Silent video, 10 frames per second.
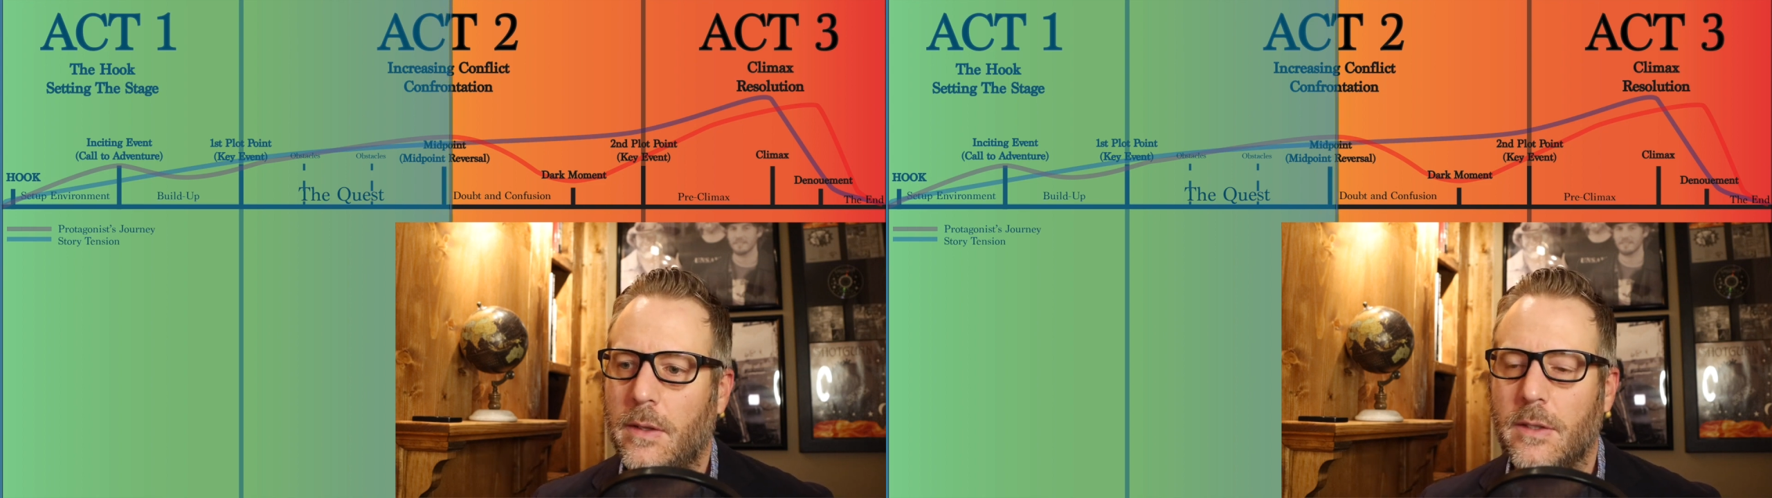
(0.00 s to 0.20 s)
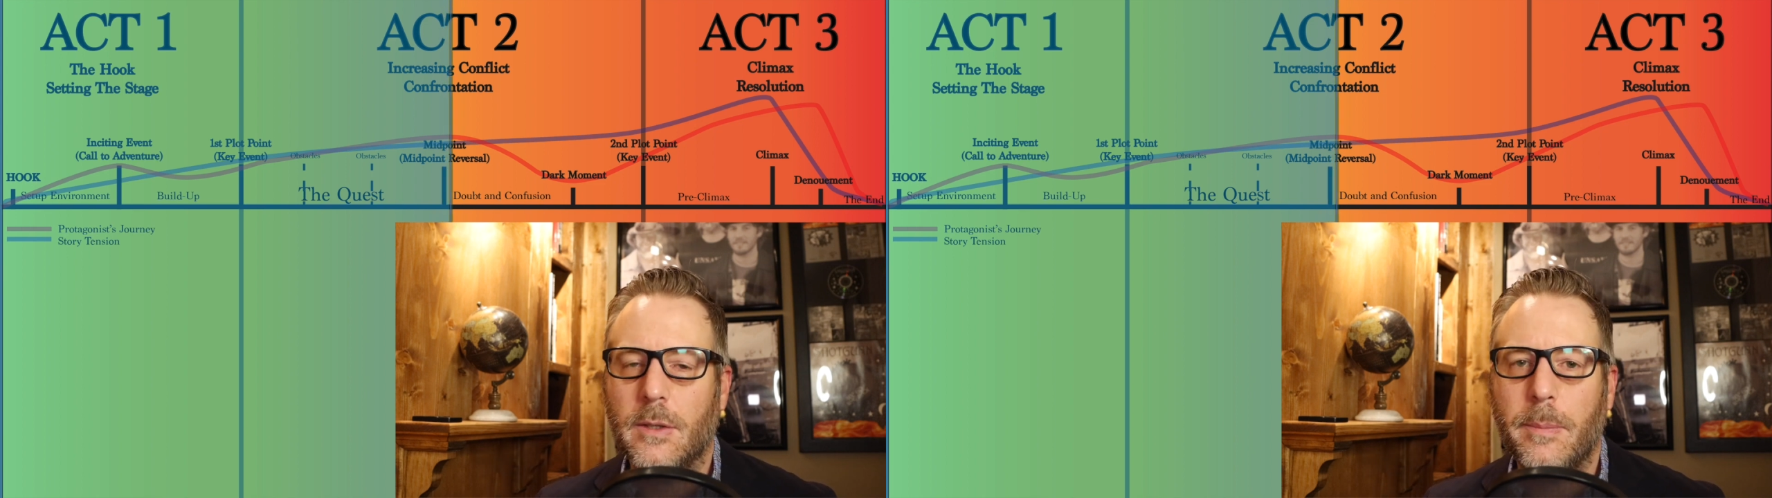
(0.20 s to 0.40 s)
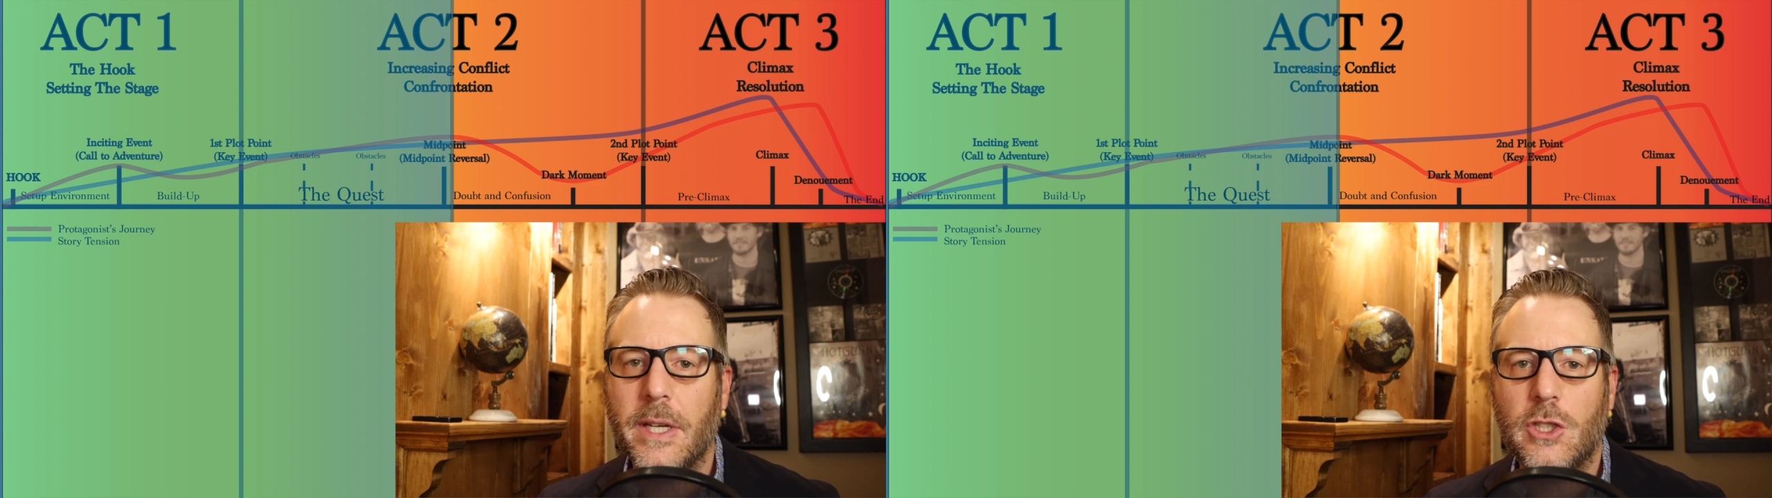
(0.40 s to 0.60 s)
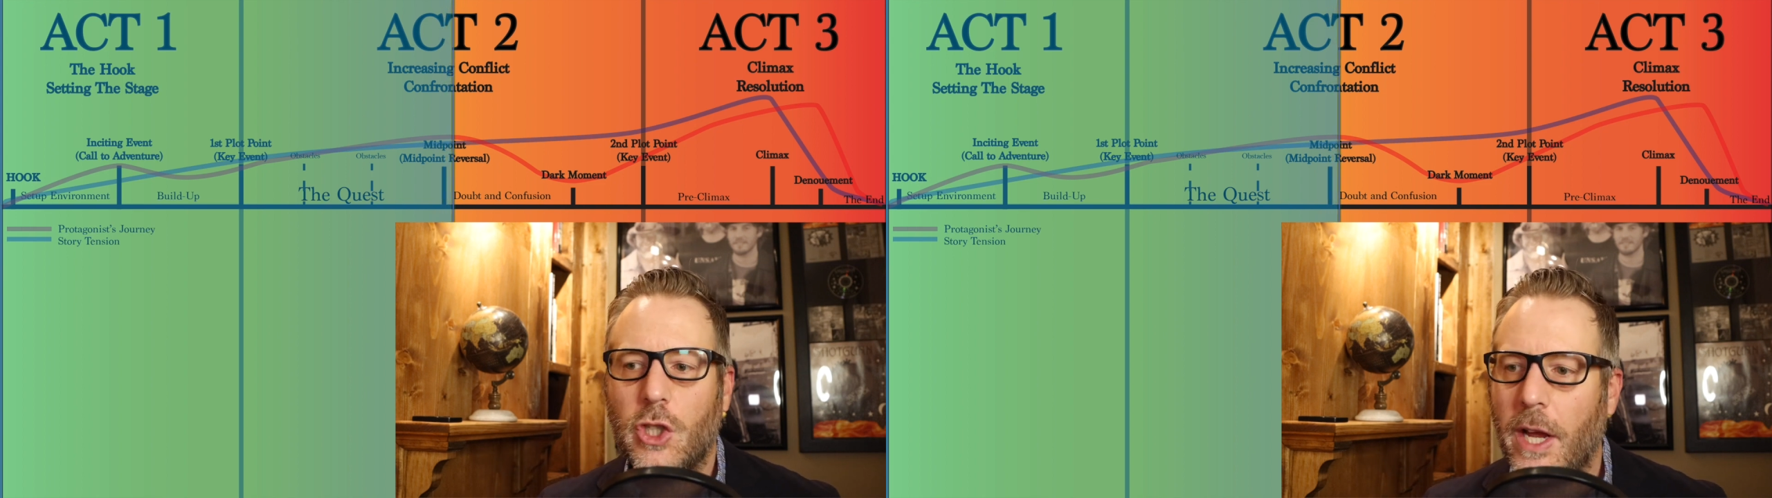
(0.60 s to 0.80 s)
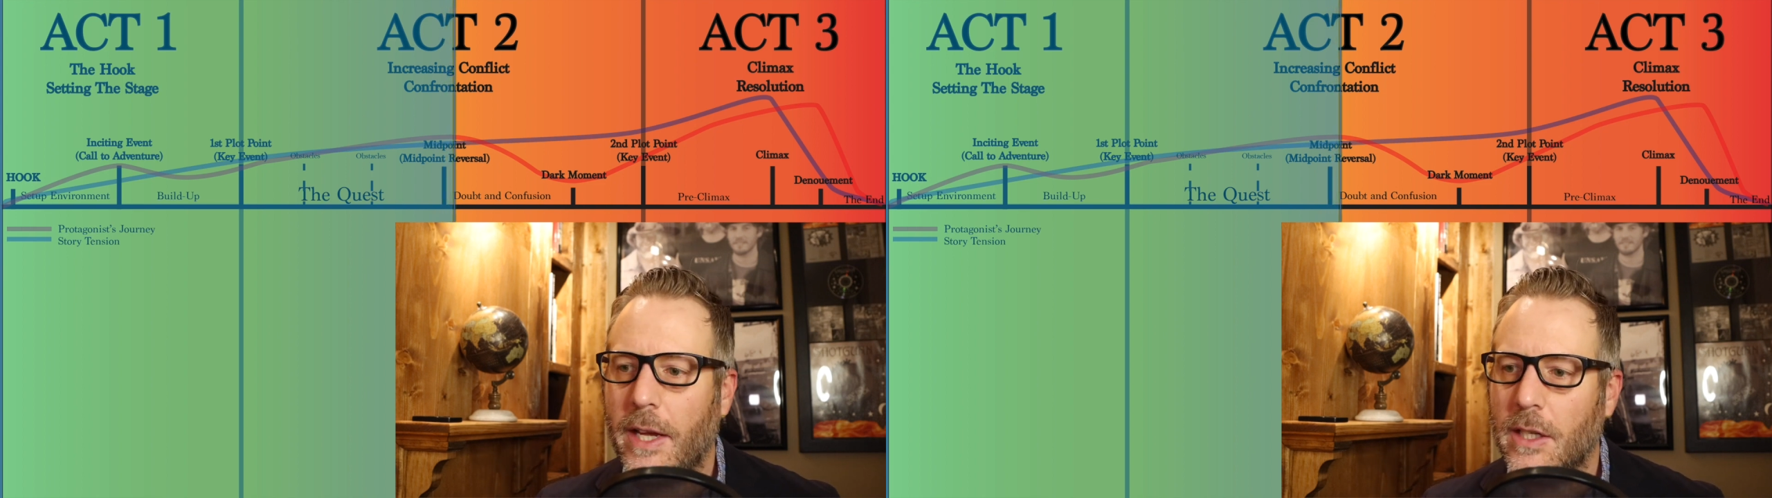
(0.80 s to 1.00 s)
There's a big
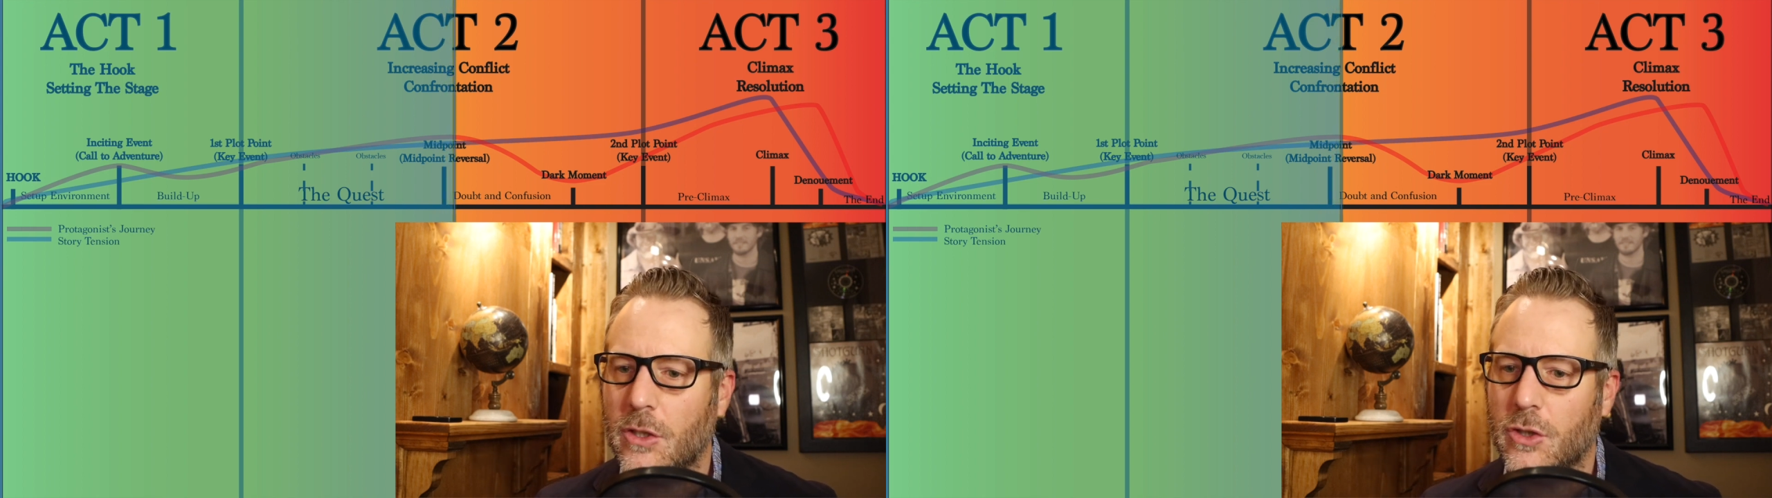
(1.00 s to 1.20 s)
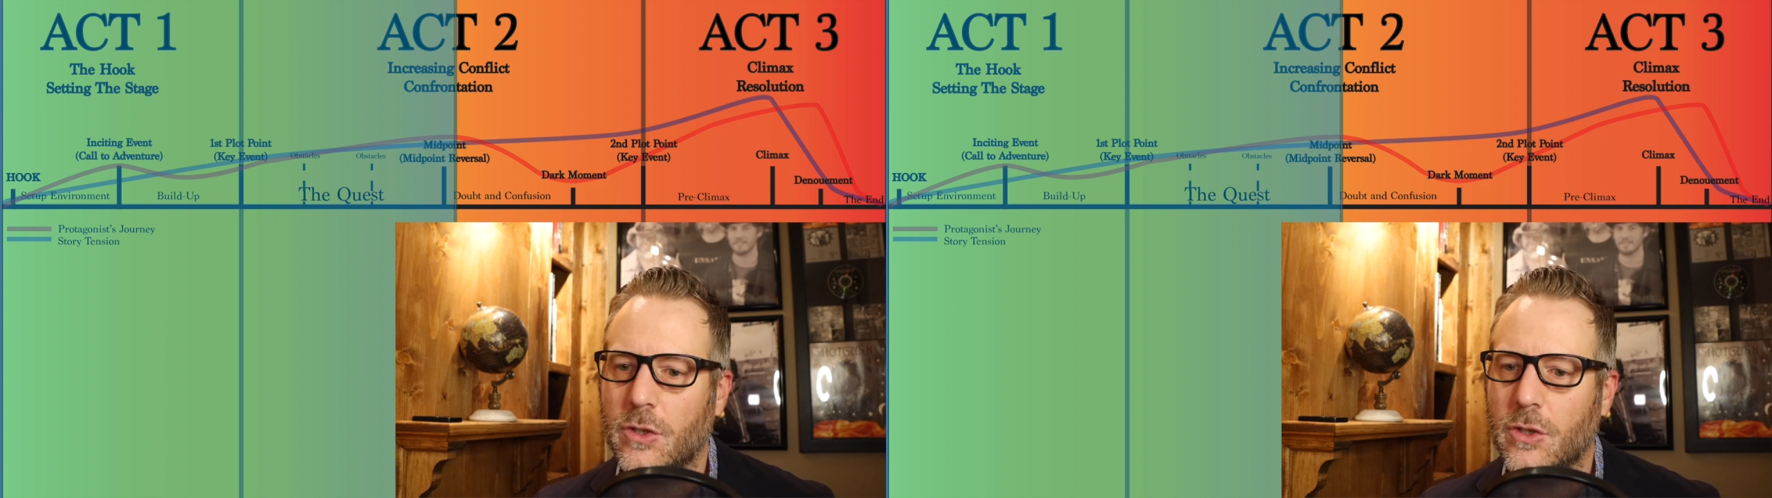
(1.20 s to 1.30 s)
change.